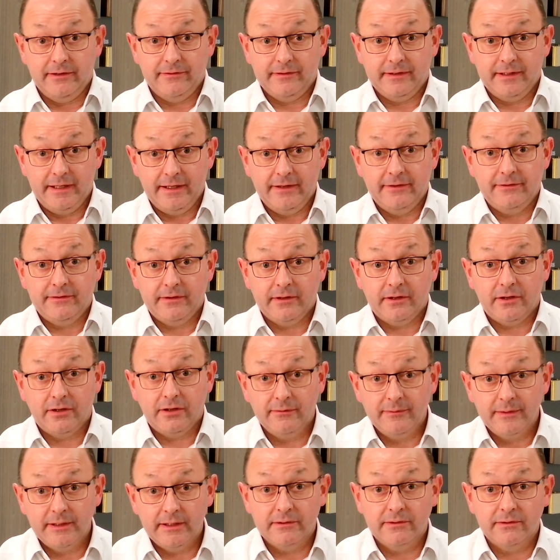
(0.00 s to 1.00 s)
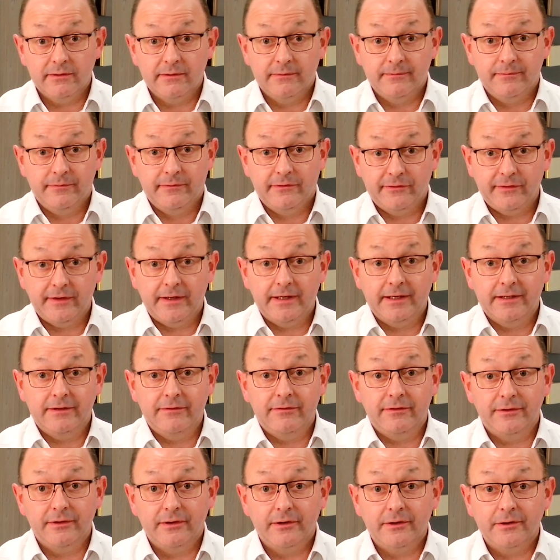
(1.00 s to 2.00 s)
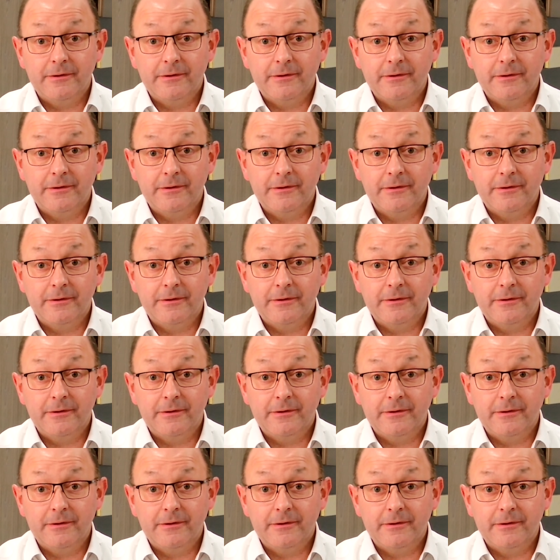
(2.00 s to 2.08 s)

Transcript: is the communal side of the door.